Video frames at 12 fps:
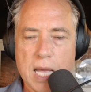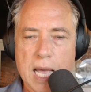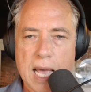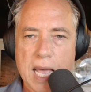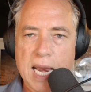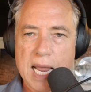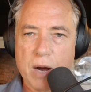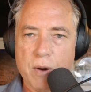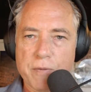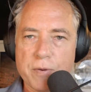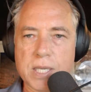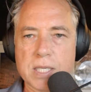and how
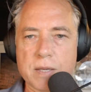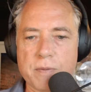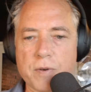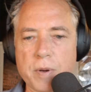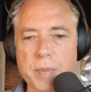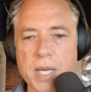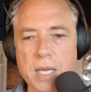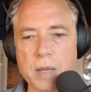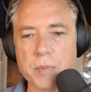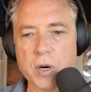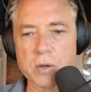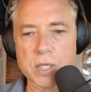it frees them from any
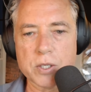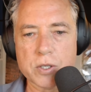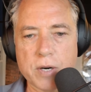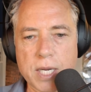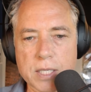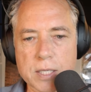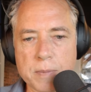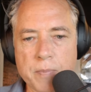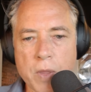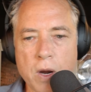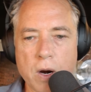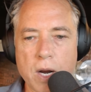moral constraints.
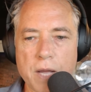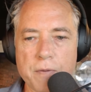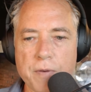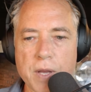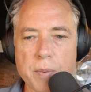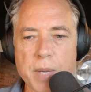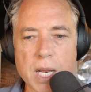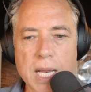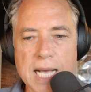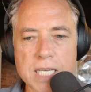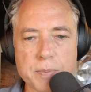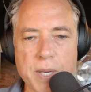Right, fundamental
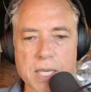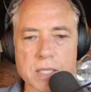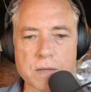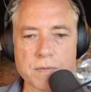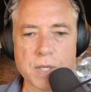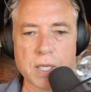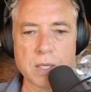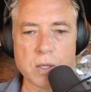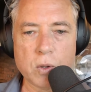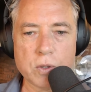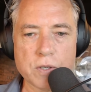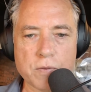aspects of the
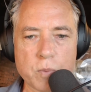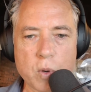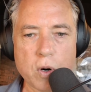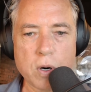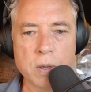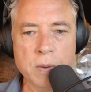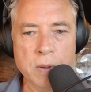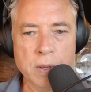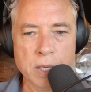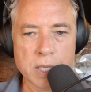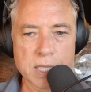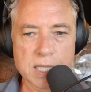laws of war,
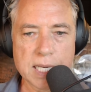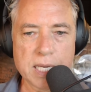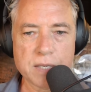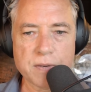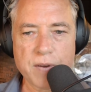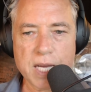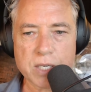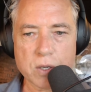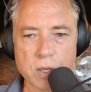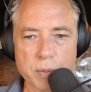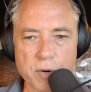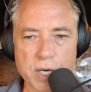the status of national
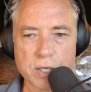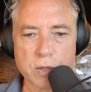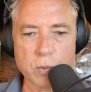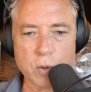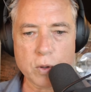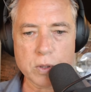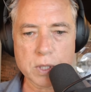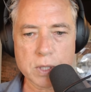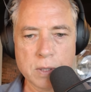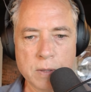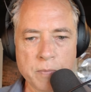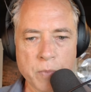liberation
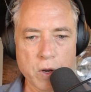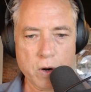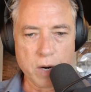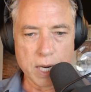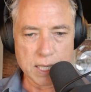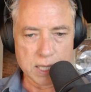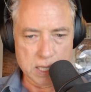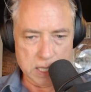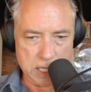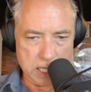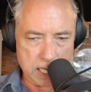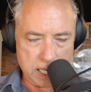wars, right,
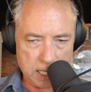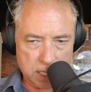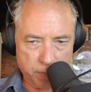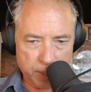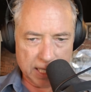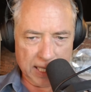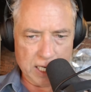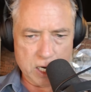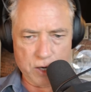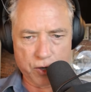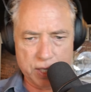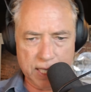completely
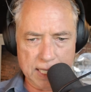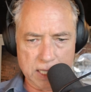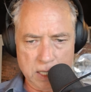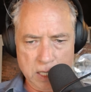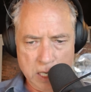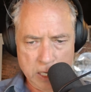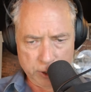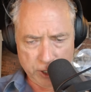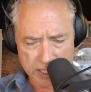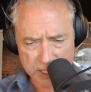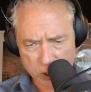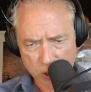contradict
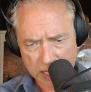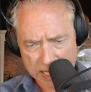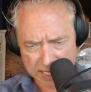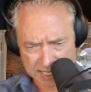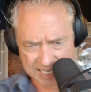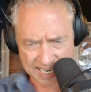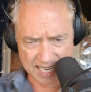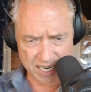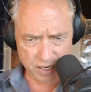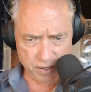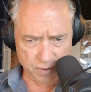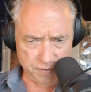traditional
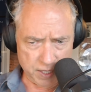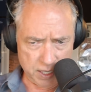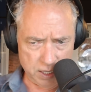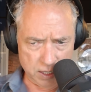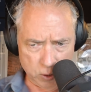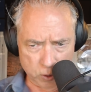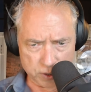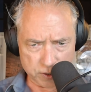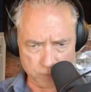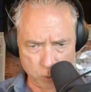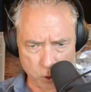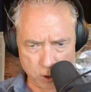understanding of the laws
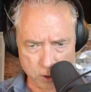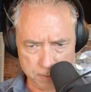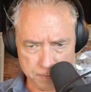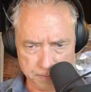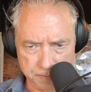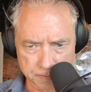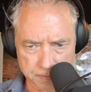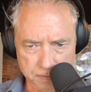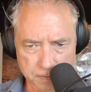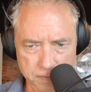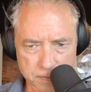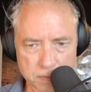of war.
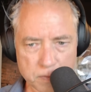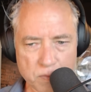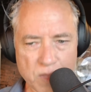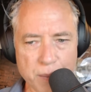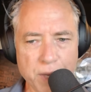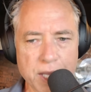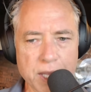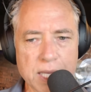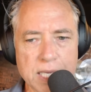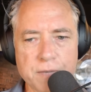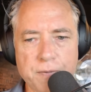But these